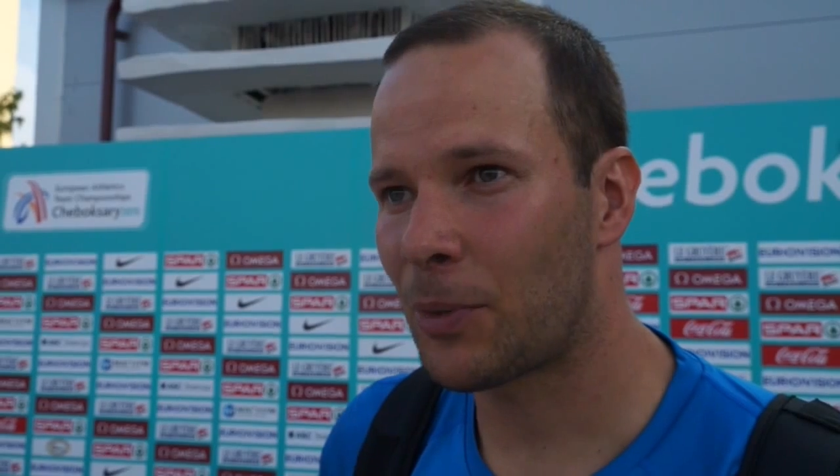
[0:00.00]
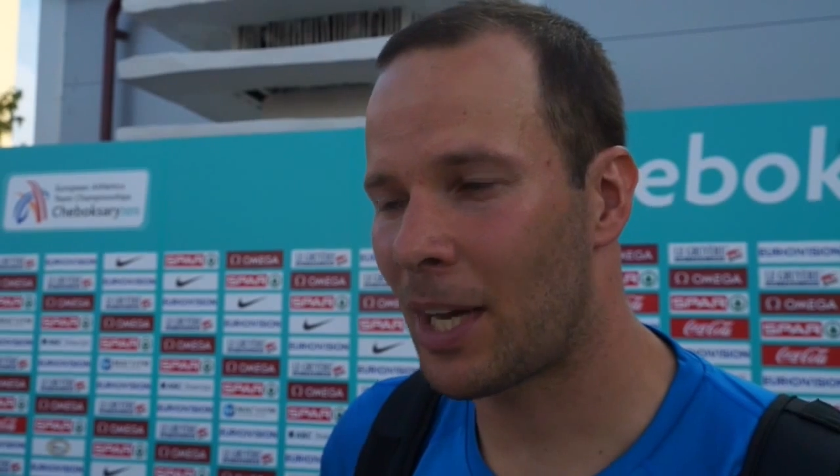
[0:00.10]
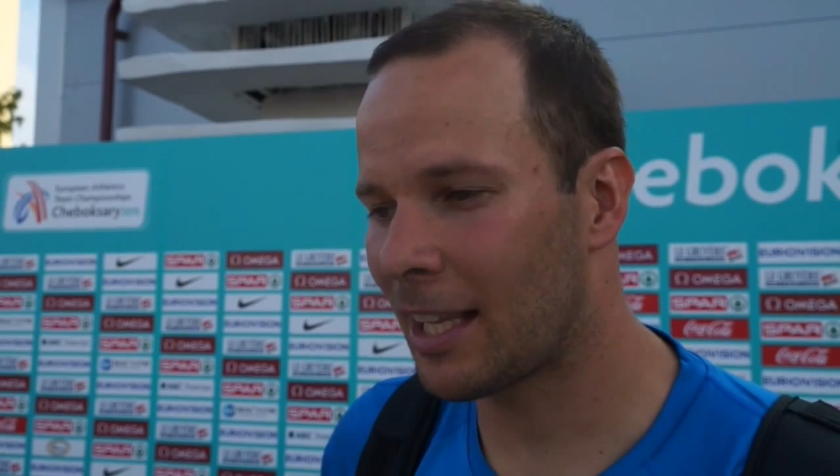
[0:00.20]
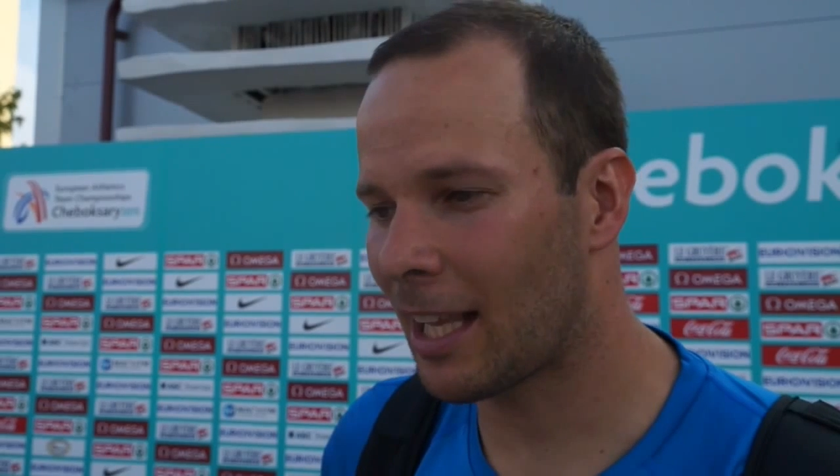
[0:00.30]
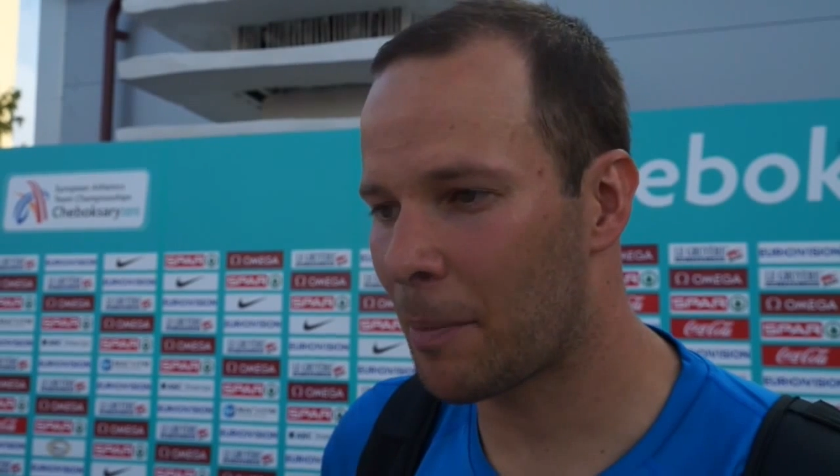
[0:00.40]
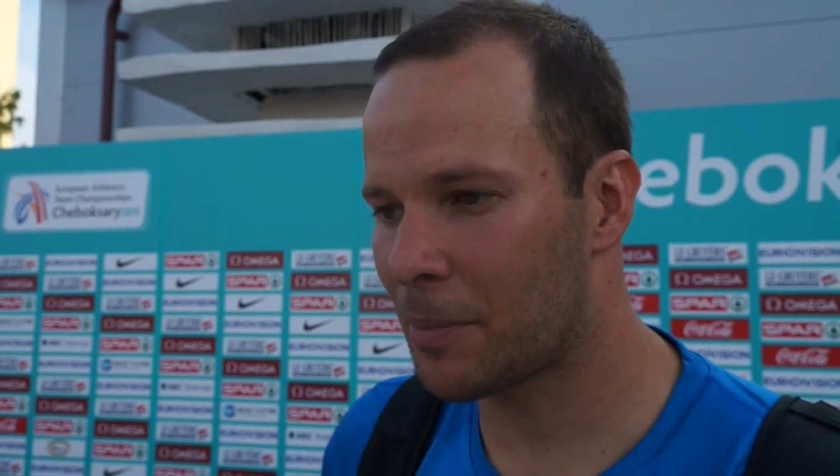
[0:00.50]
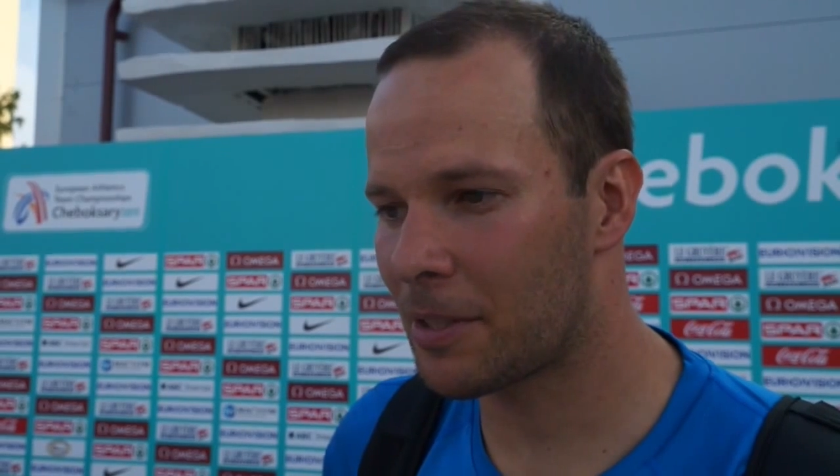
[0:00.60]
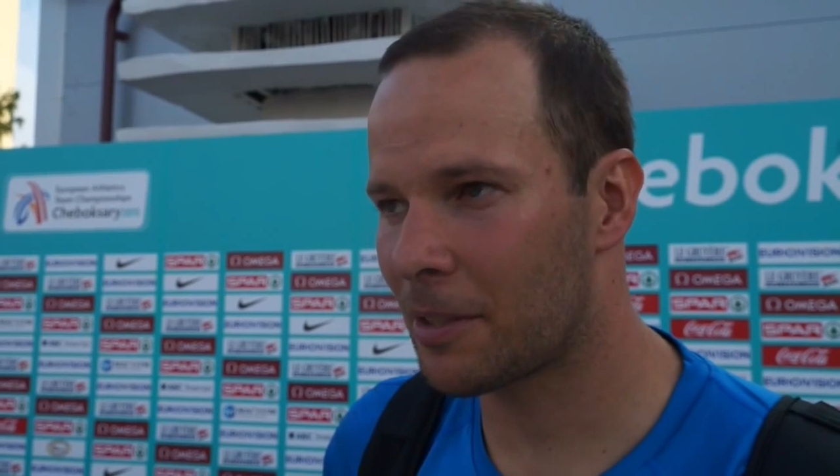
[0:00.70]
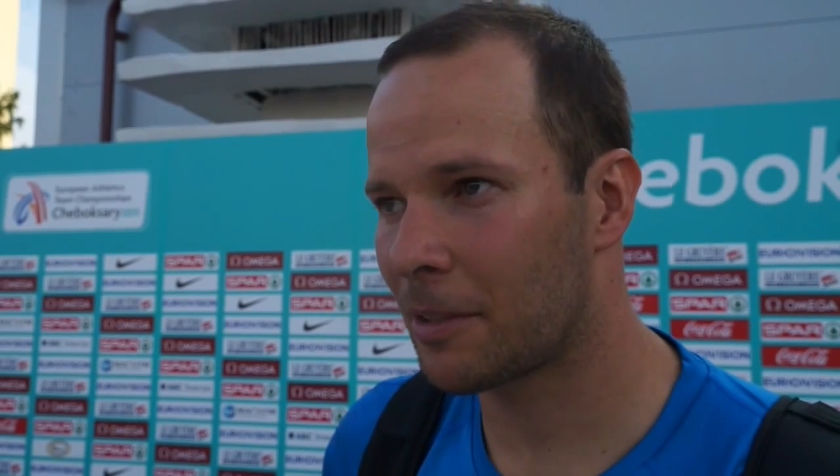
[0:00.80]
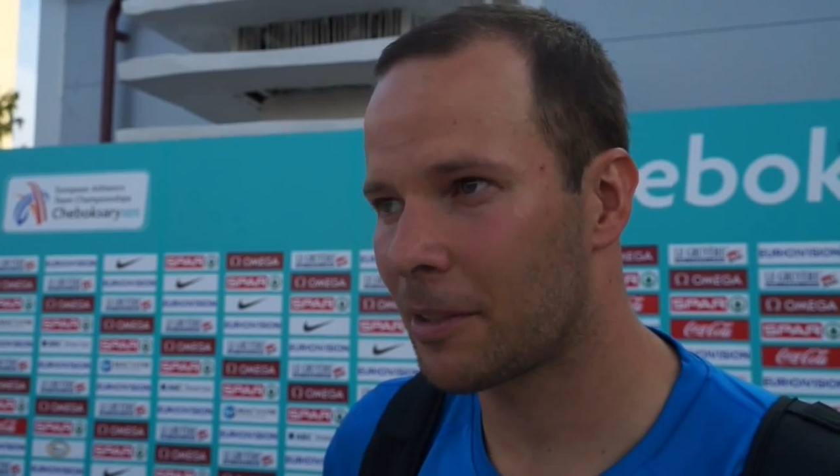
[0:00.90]
training
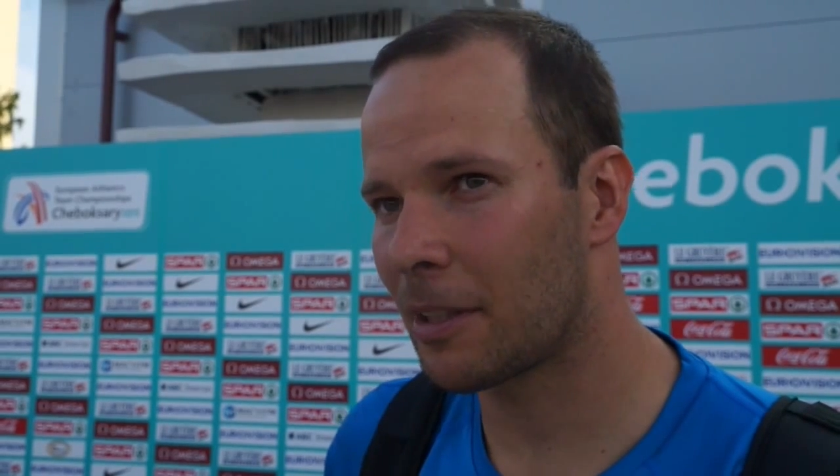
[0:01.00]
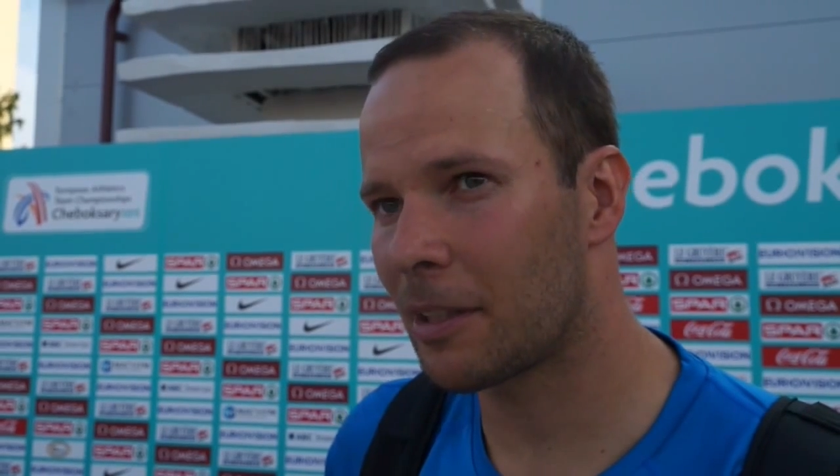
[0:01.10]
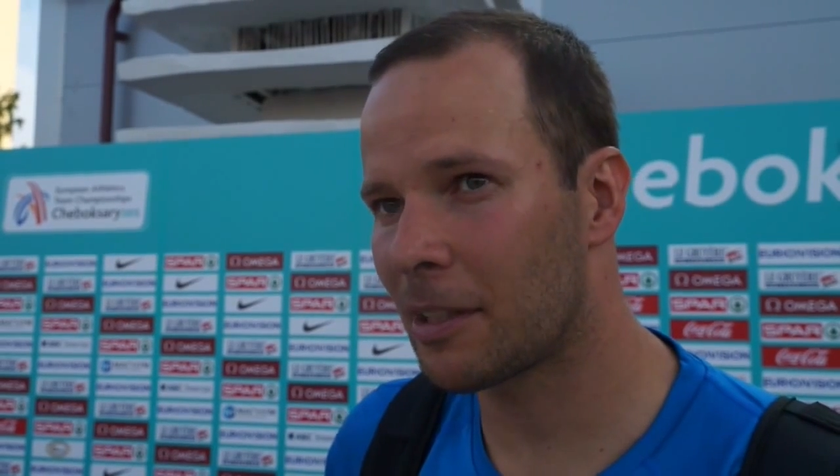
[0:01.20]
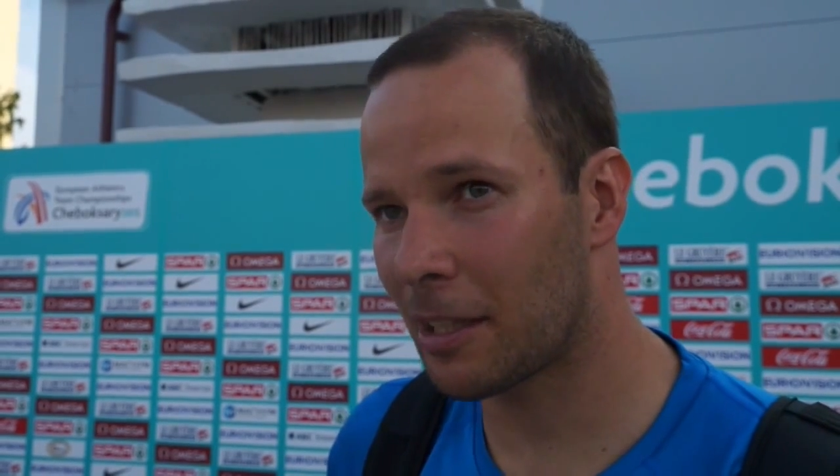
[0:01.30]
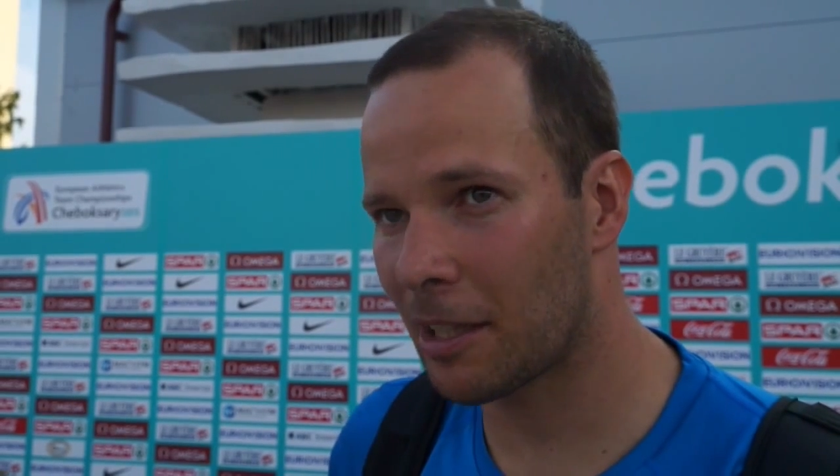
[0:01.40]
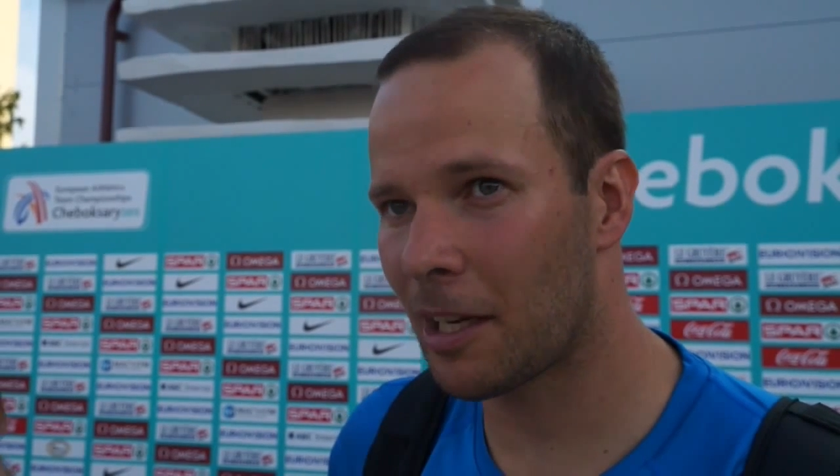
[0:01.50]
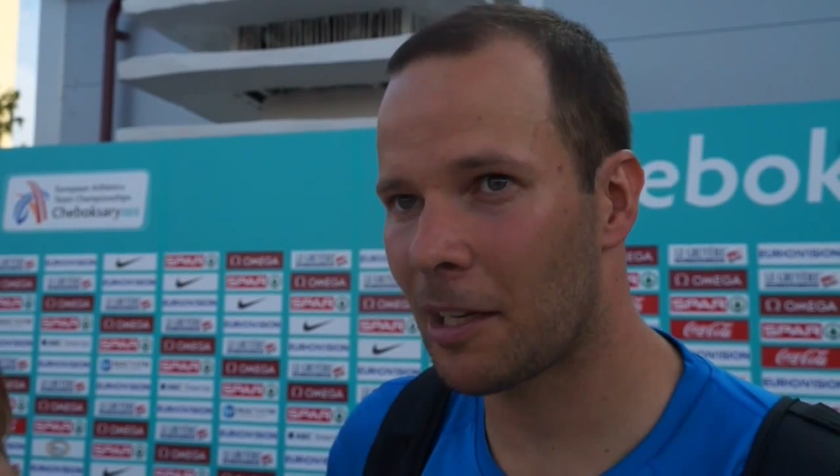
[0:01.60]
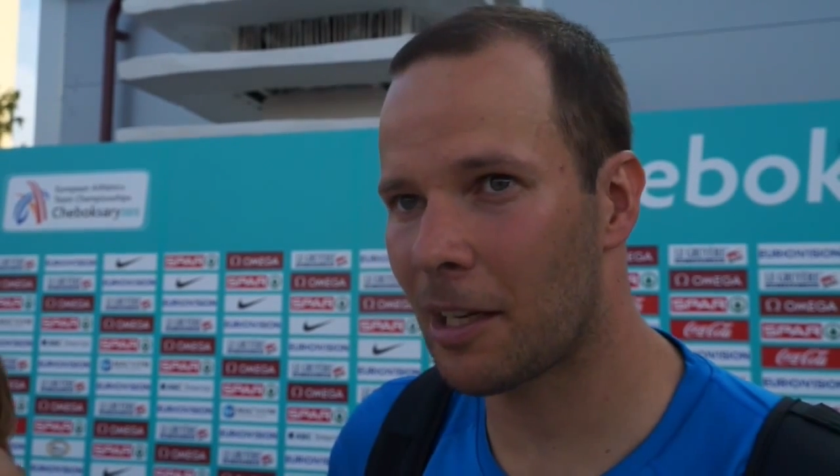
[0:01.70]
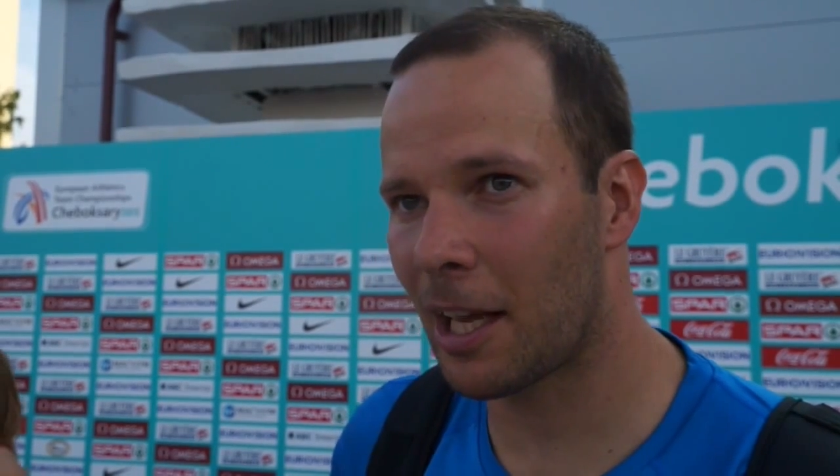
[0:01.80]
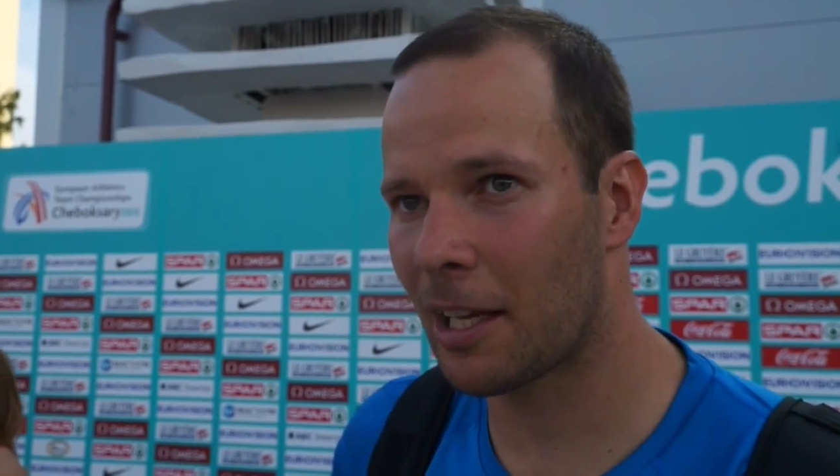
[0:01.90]
camps
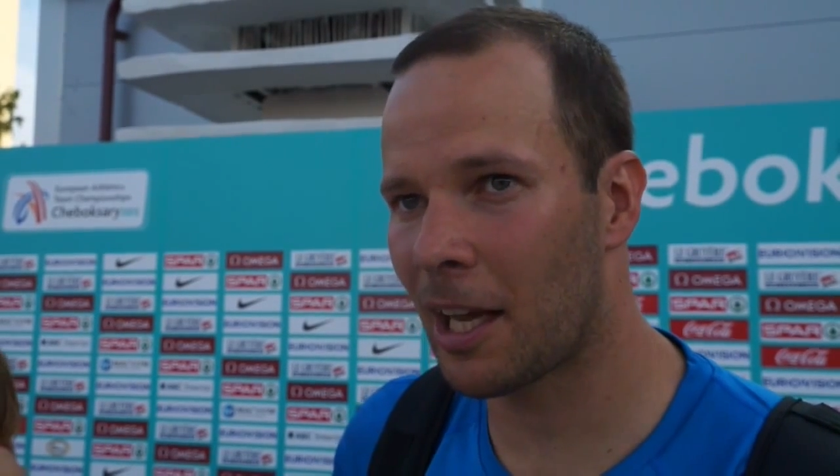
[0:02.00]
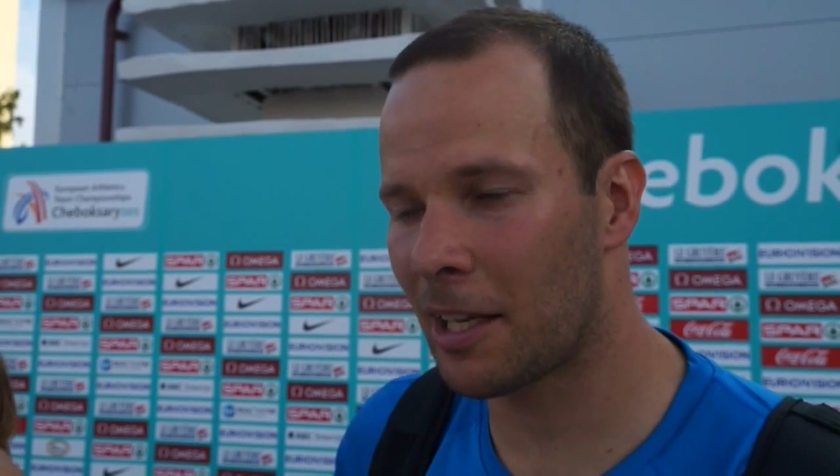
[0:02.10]
like